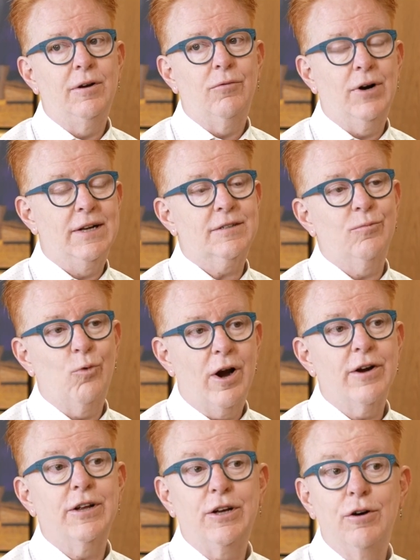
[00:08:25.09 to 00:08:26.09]

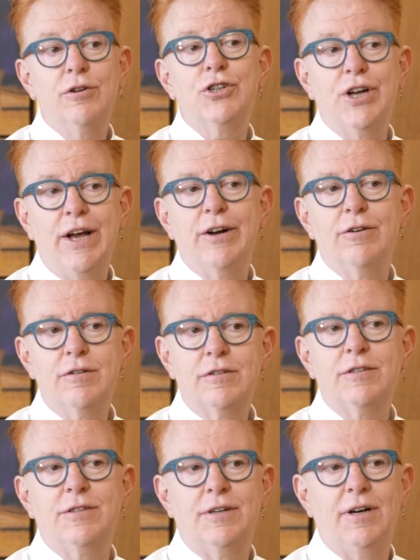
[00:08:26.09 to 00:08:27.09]
ransomware negotiators